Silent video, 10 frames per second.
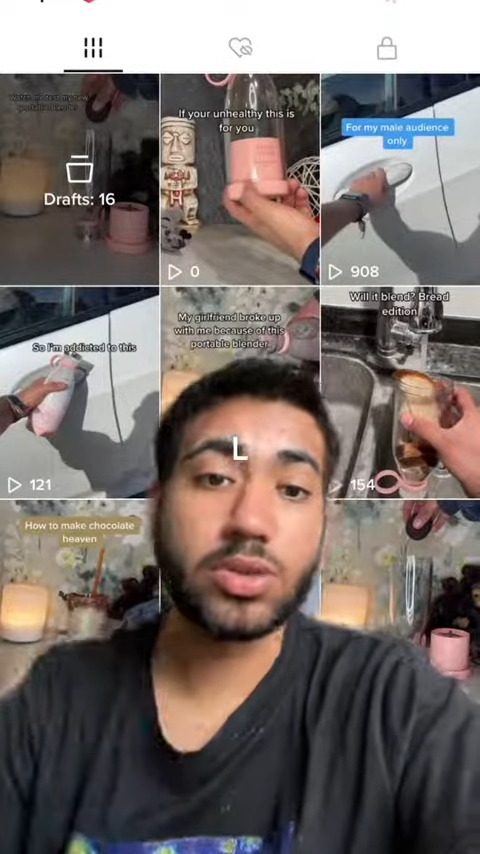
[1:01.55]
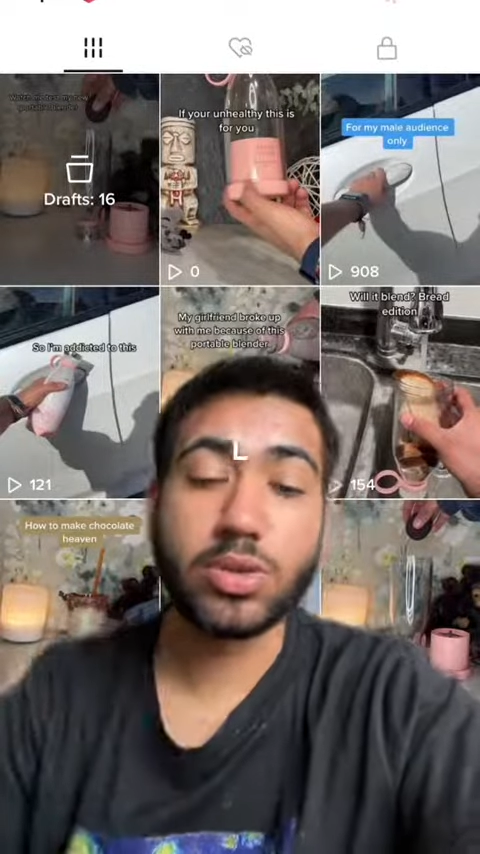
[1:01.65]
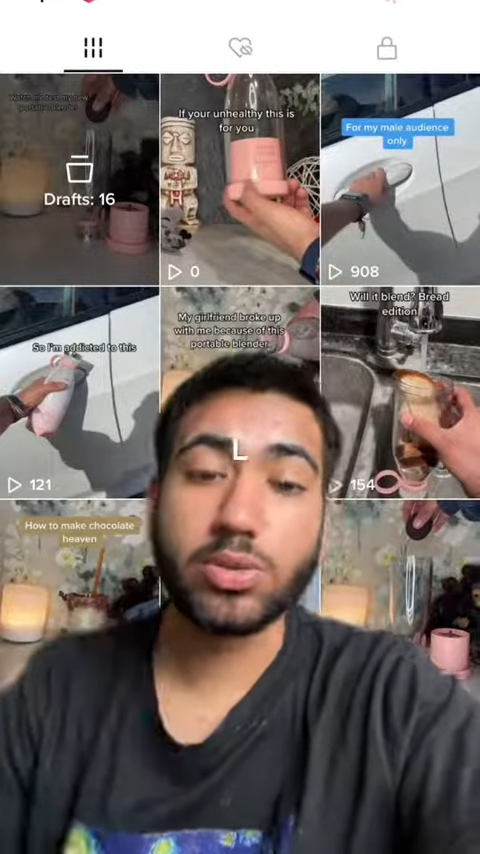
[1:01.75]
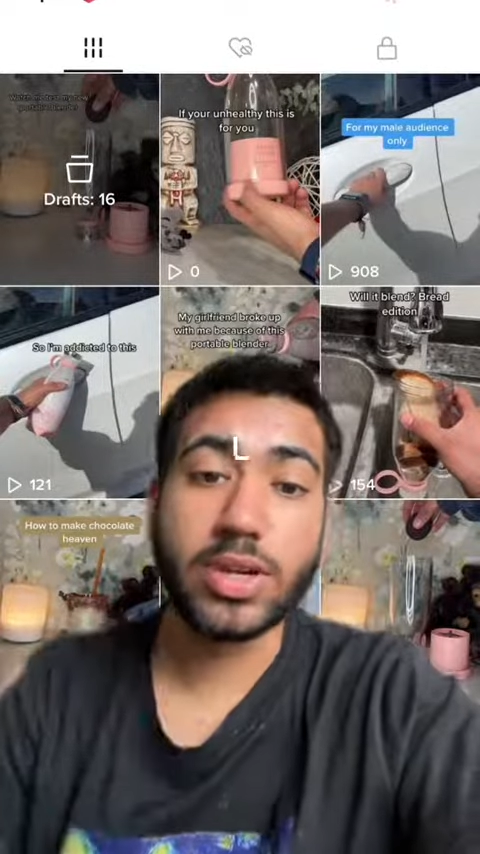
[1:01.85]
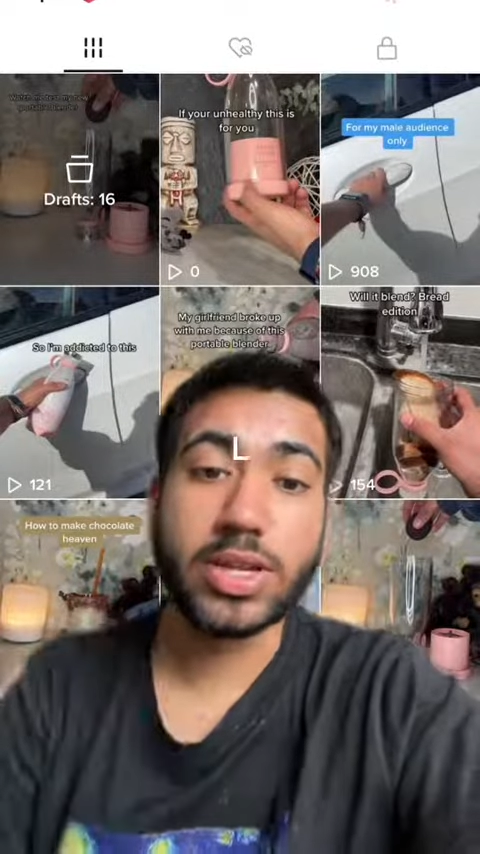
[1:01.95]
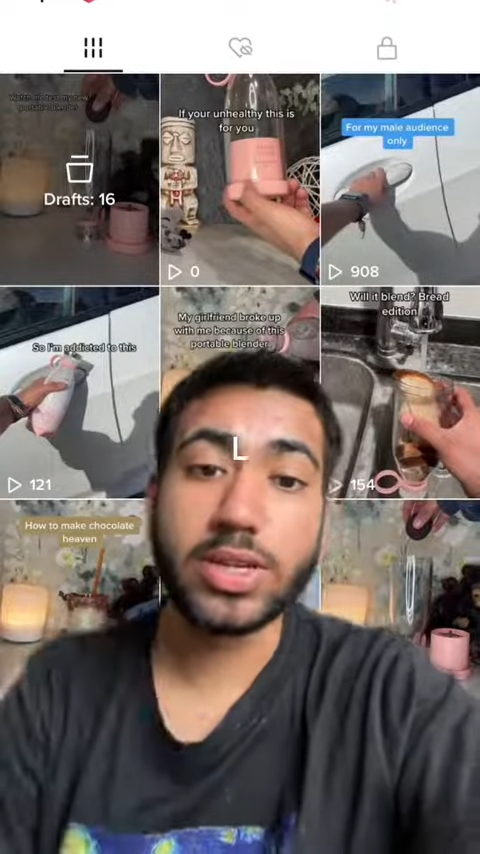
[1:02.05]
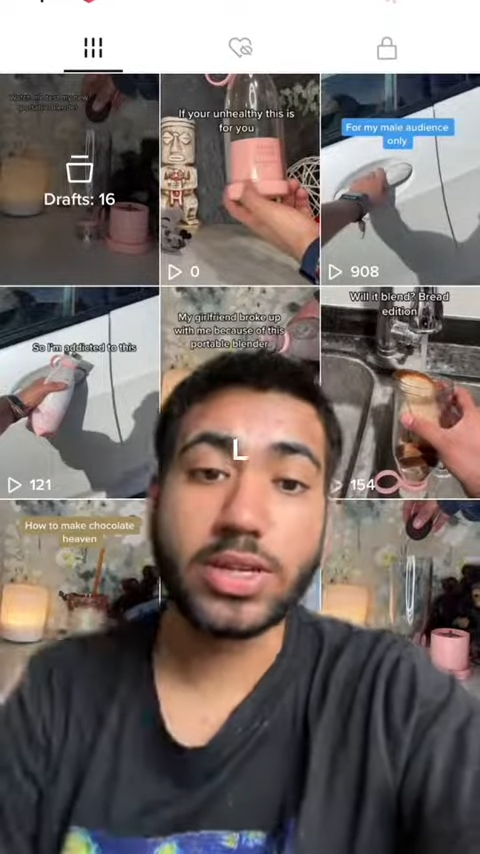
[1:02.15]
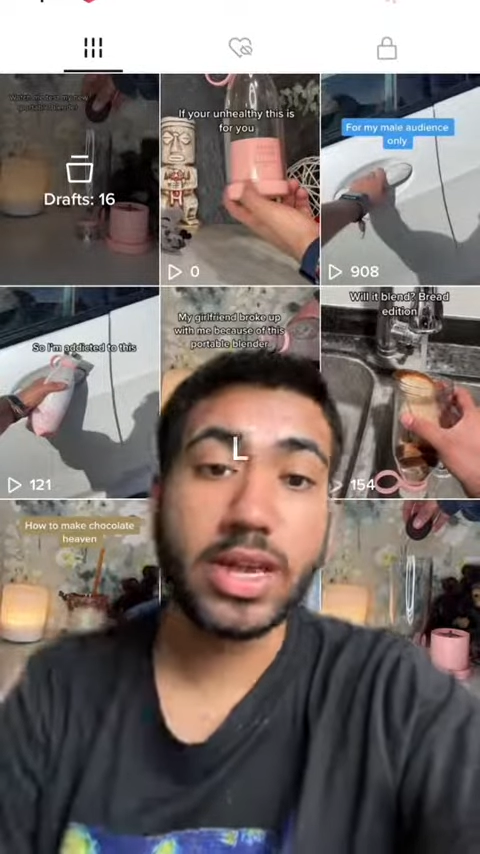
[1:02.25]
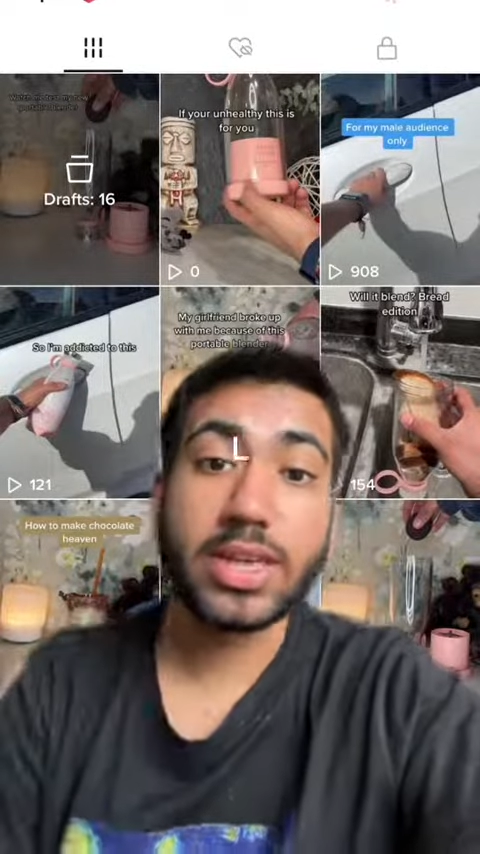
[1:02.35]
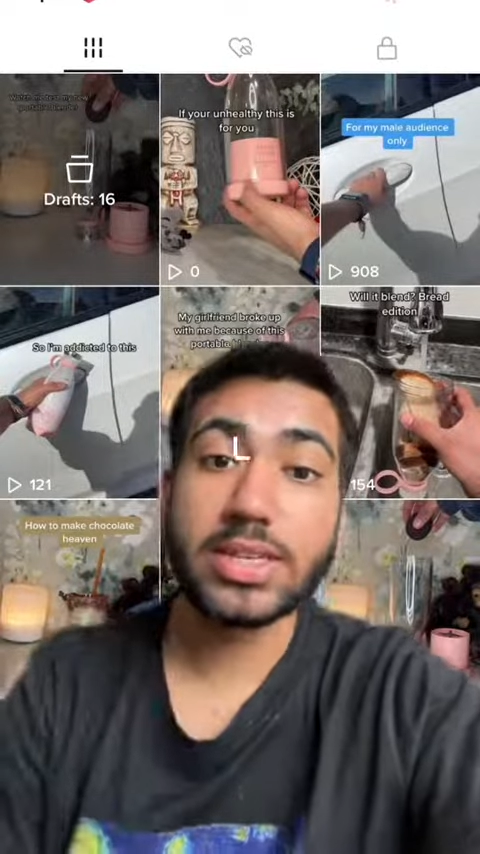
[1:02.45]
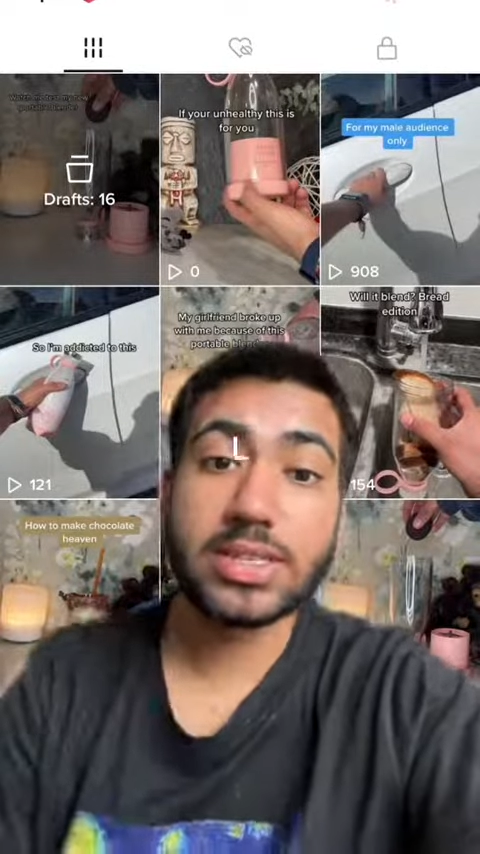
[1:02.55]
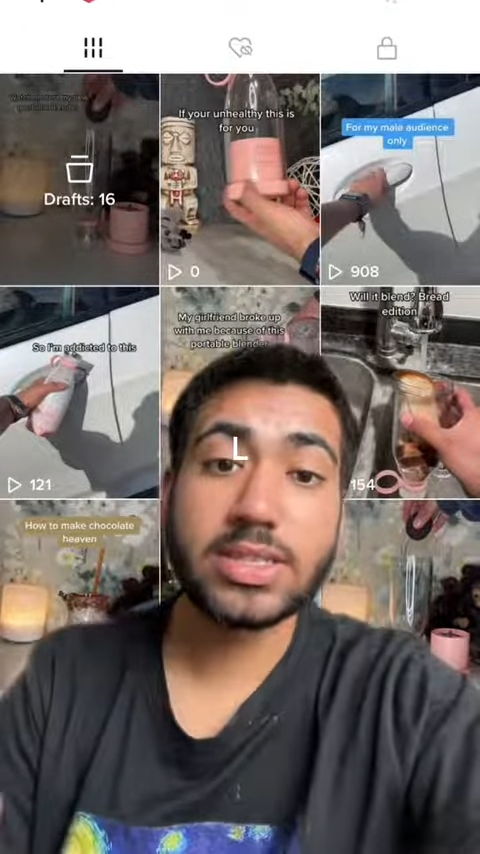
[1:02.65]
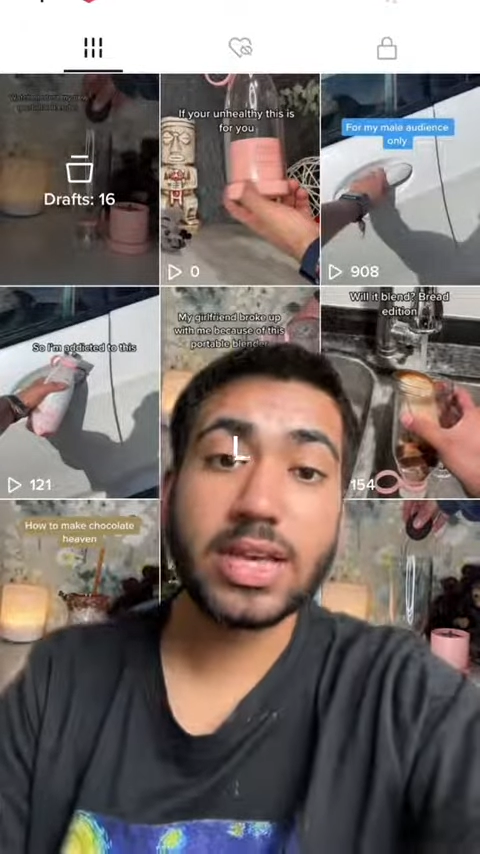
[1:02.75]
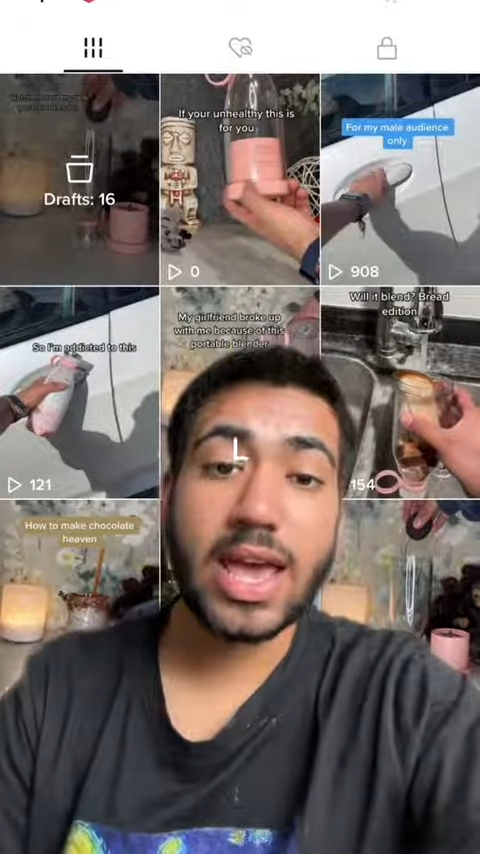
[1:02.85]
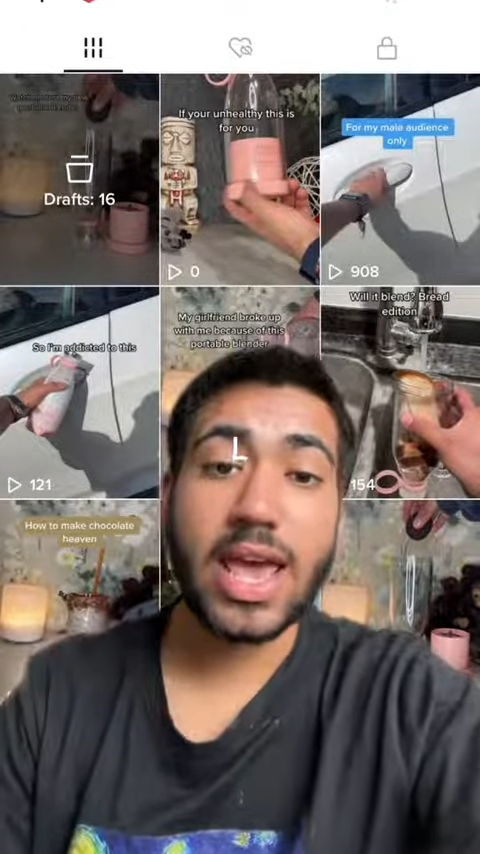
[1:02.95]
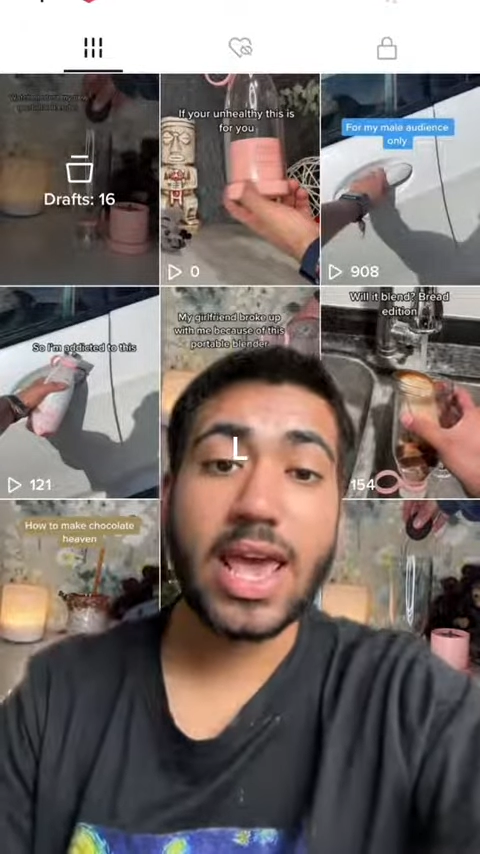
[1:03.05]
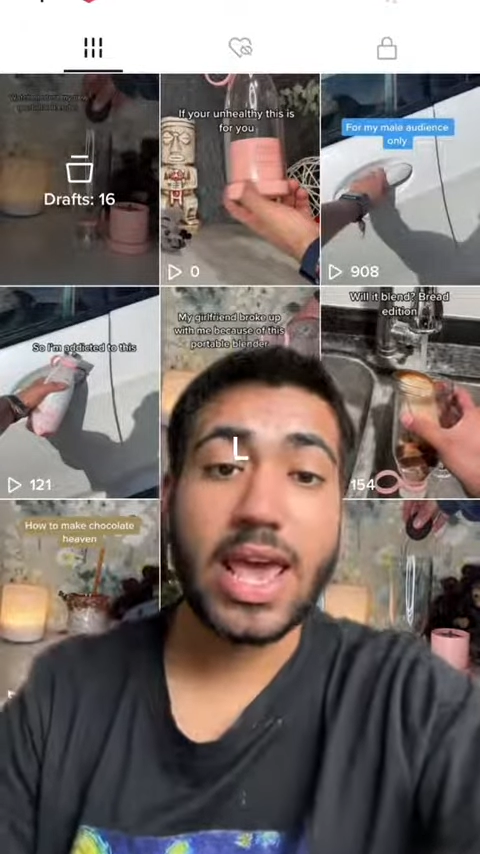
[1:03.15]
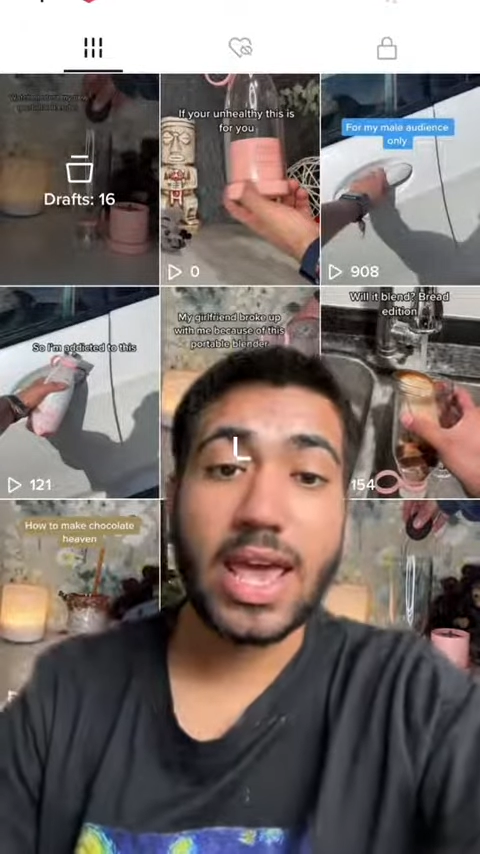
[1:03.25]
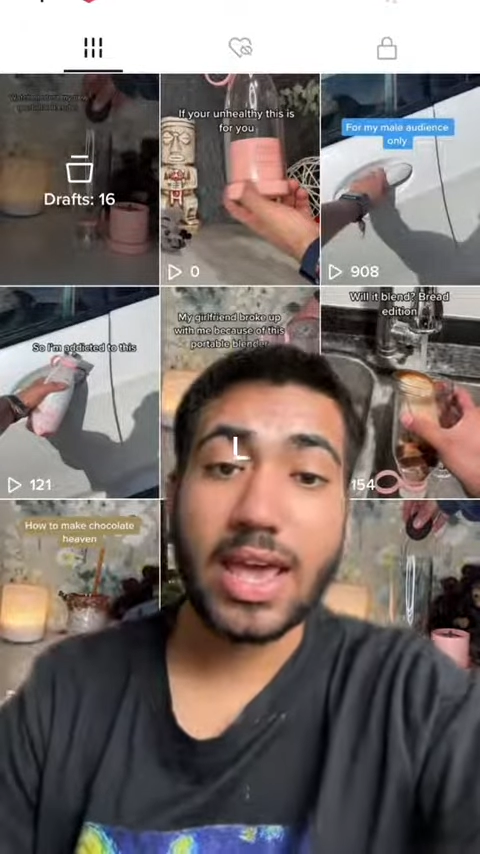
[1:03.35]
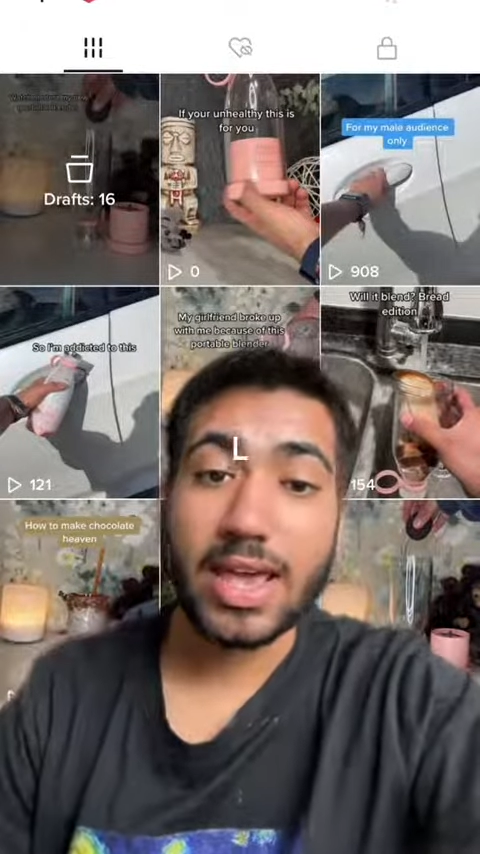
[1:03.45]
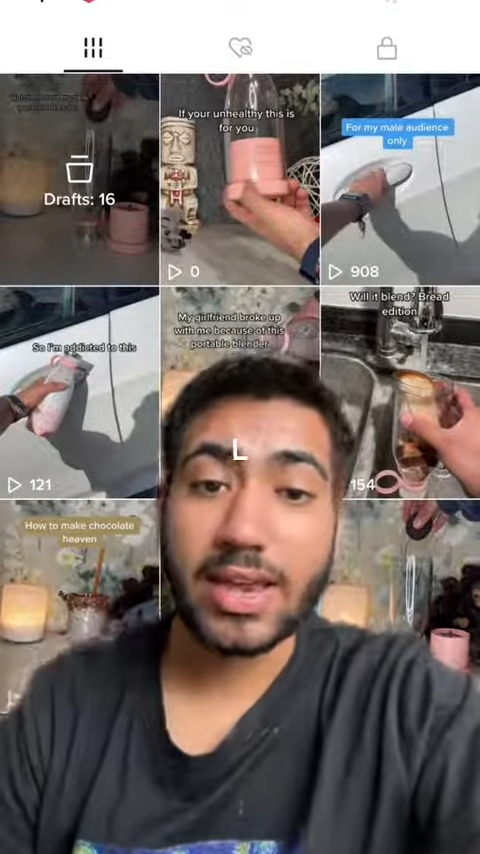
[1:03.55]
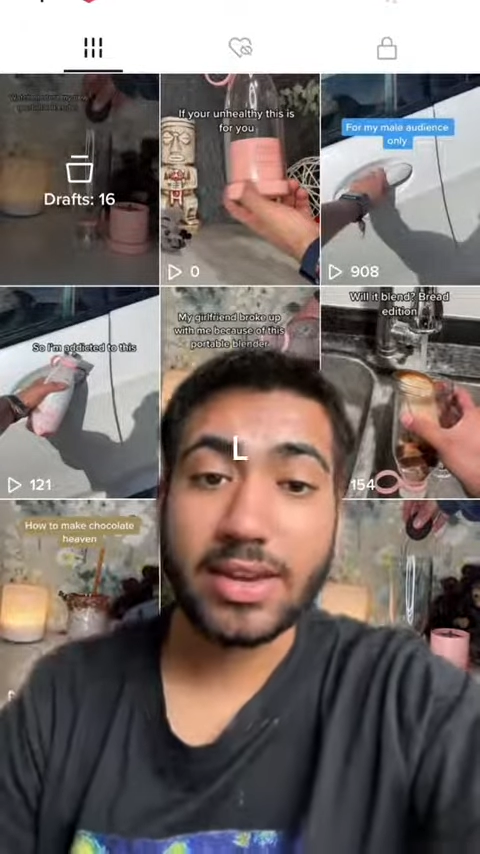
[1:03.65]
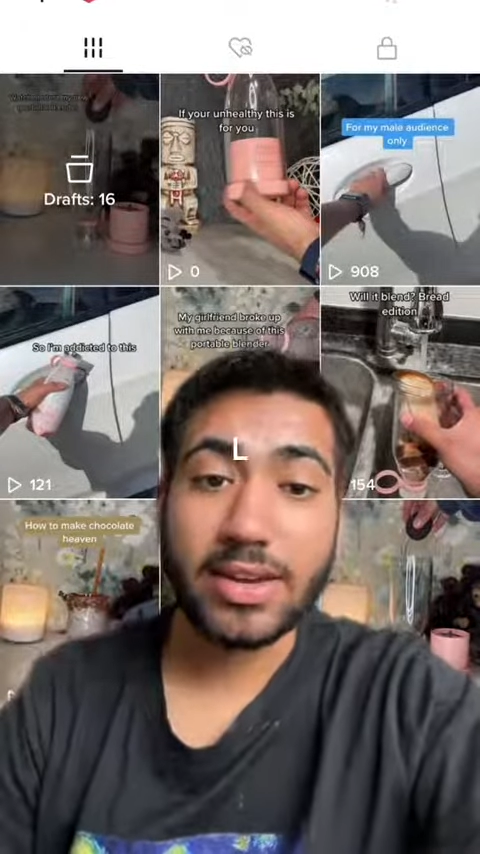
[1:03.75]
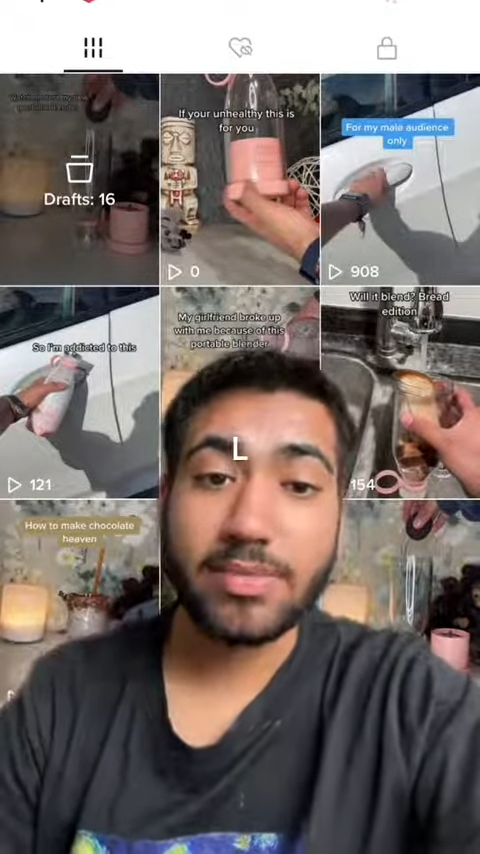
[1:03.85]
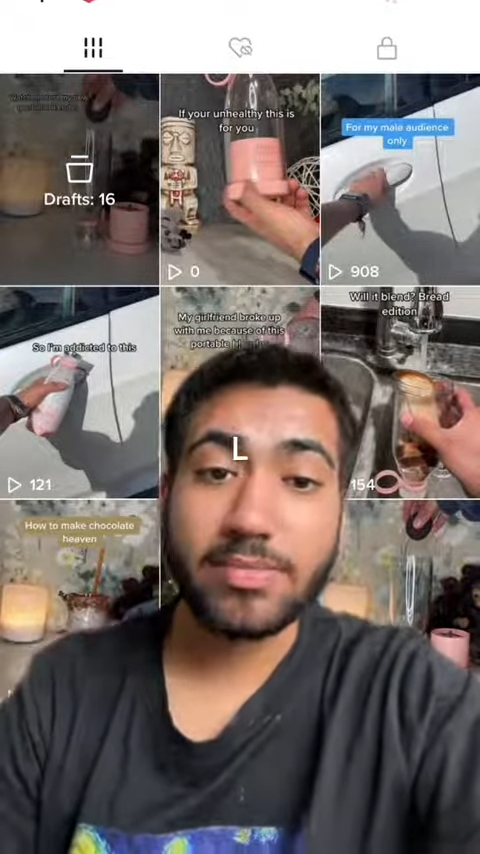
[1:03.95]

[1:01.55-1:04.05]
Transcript: 3 days and